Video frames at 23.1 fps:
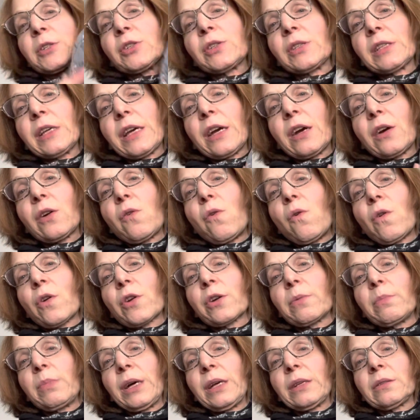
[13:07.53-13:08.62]
just like a
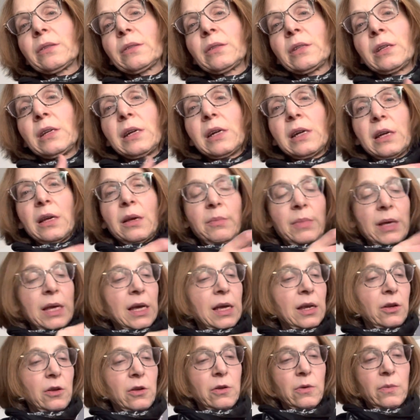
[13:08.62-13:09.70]
quarter button
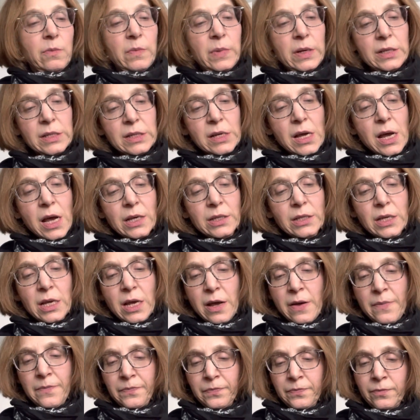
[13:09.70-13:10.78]
panel. But it's got
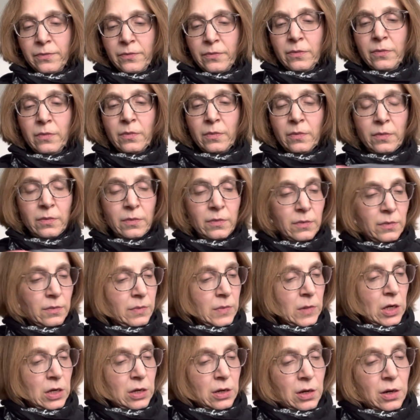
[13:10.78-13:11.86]
um,
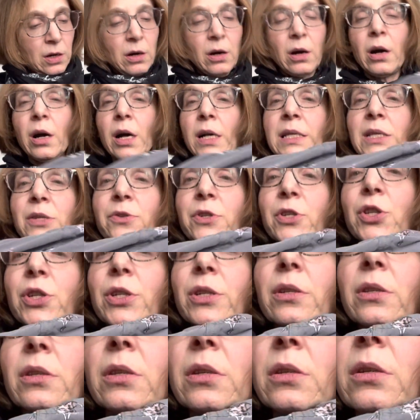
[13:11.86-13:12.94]

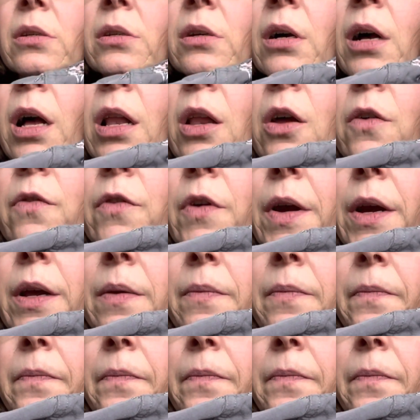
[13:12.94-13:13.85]
ostriches all over it.